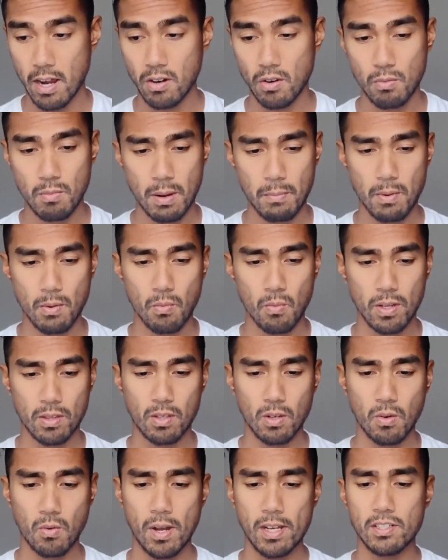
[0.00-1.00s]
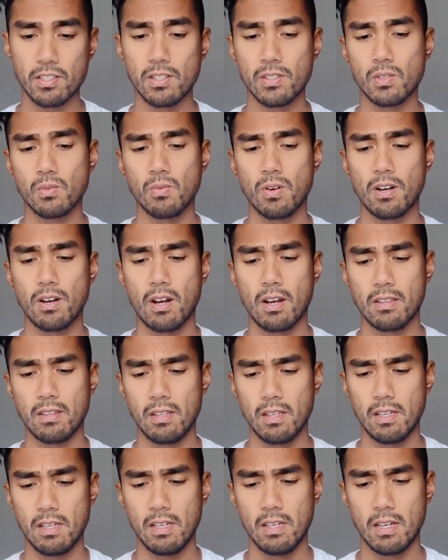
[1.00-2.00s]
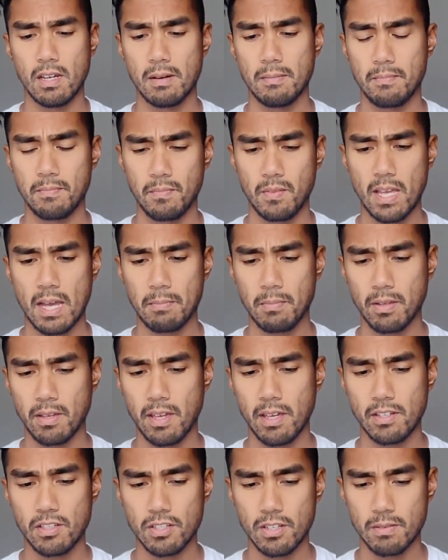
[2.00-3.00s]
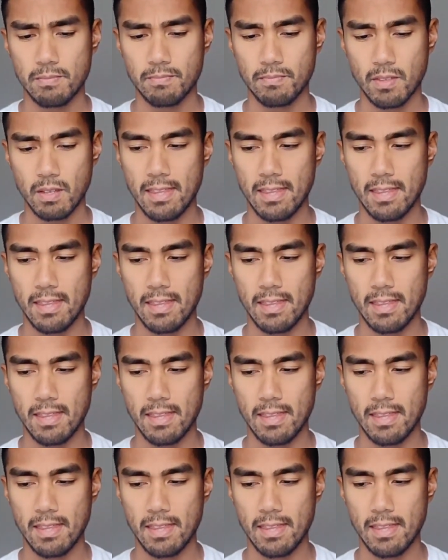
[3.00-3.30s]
I don't remember what the questions were on the application.